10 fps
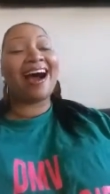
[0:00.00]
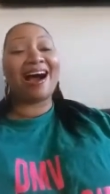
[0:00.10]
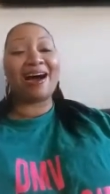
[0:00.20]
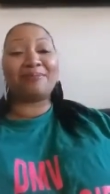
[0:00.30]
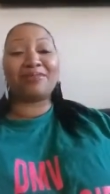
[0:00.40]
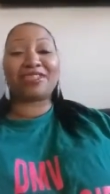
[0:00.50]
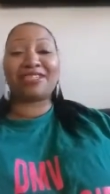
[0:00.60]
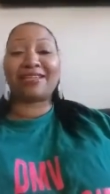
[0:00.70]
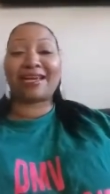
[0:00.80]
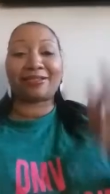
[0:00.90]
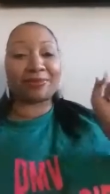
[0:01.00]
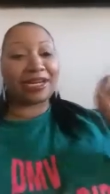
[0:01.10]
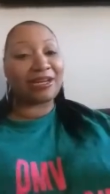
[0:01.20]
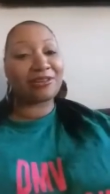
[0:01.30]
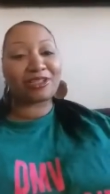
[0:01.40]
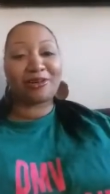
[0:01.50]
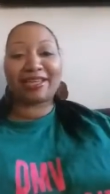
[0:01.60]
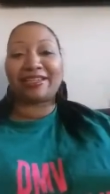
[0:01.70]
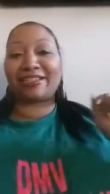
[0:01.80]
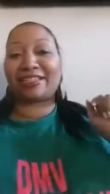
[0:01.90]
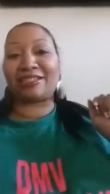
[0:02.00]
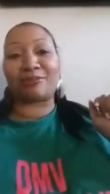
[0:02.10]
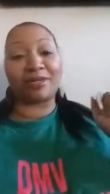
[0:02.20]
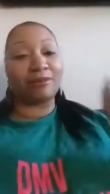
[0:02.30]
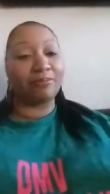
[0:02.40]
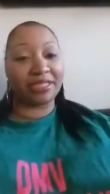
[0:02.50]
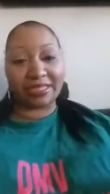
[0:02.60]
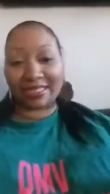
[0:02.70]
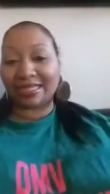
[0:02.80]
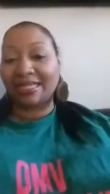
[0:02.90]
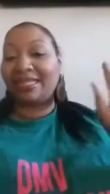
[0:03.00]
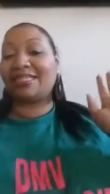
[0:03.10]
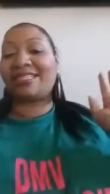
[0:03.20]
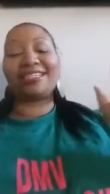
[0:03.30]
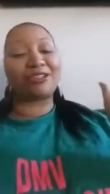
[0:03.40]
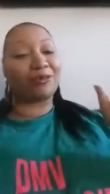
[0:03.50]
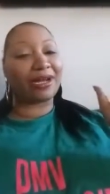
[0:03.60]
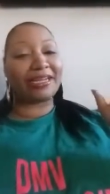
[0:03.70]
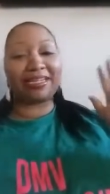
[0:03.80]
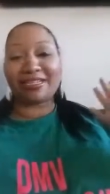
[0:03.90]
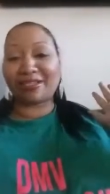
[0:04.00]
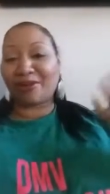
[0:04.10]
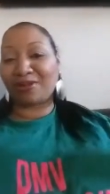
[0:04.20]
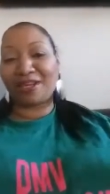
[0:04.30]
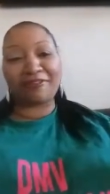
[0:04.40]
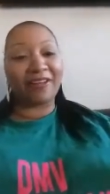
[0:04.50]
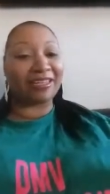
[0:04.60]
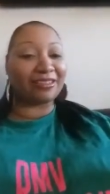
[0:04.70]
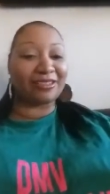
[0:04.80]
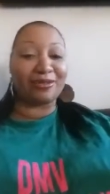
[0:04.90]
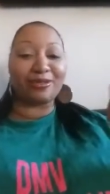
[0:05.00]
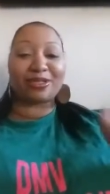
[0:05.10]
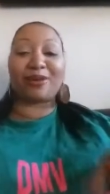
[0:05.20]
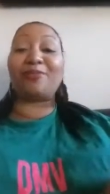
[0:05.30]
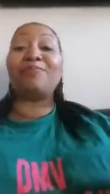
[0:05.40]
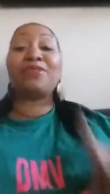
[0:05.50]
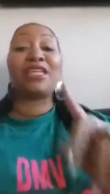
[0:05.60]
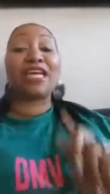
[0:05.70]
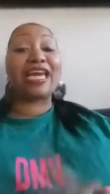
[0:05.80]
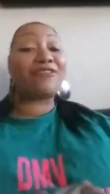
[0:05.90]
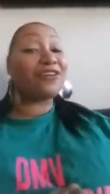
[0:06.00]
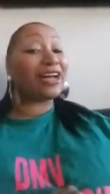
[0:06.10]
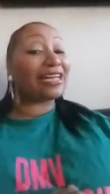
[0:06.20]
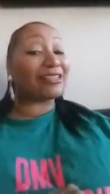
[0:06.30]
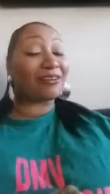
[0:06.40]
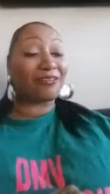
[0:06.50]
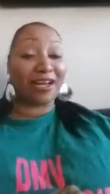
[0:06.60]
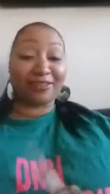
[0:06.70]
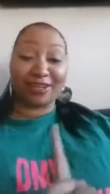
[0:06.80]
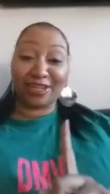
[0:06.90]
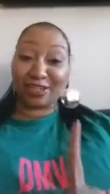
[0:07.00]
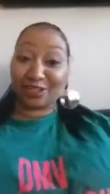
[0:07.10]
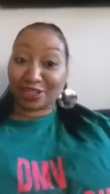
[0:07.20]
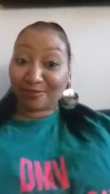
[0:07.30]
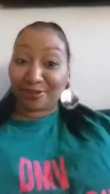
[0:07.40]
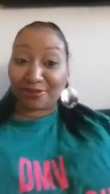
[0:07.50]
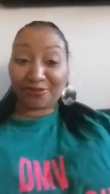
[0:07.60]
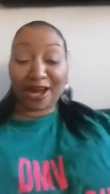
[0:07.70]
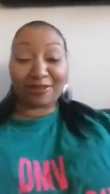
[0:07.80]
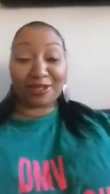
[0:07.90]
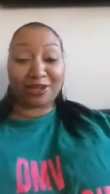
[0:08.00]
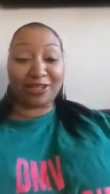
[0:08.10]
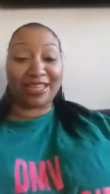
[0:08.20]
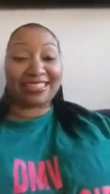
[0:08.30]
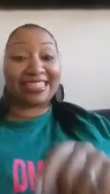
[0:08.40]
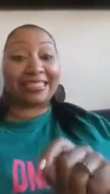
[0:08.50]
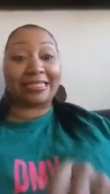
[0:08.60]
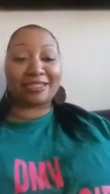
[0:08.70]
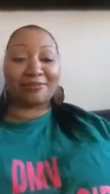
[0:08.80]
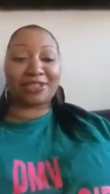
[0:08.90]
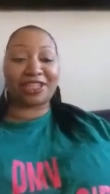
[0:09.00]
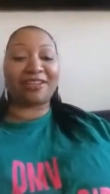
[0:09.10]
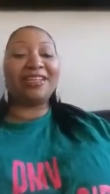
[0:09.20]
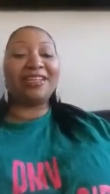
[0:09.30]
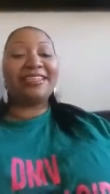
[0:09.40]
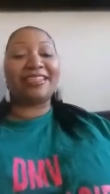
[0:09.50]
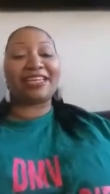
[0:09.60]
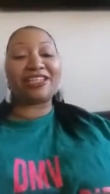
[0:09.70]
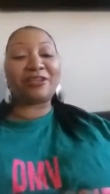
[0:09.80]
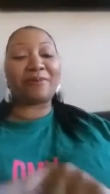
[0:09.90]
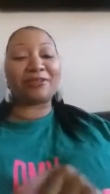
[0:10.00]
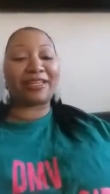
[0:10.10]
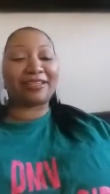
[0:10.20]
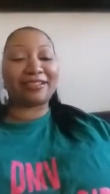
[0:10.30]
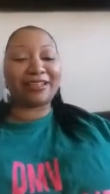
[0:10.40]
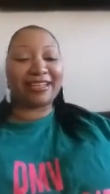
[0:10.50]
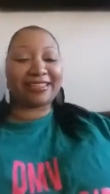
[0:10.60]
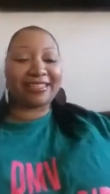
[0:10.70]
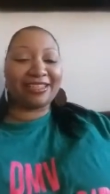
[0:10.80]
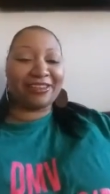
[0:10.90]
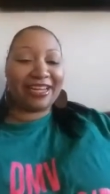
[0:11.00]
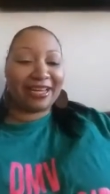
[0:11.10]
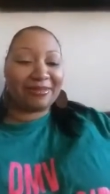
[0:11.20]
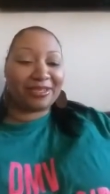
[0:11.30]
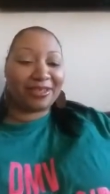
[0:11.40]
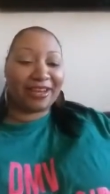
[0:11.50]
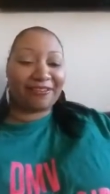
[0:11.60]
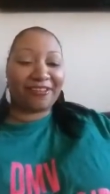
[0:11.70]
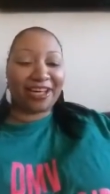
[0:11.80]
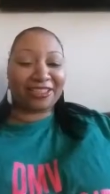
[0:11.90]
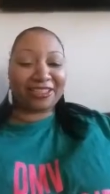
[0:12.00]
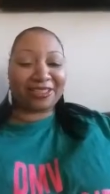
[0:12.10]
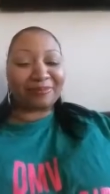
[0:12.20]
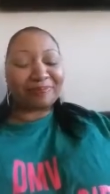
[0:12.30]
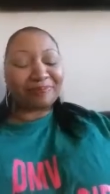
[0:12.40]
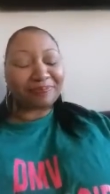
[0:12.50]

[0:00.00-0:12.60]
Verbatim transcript: Um, she has a radio show out there. She's written books. She's great in this whole love factor too. So if you guys aren't following her, you should be following her. That's Nikisha Michelle. Nikisha, post again so they can see your name, so they can follow you.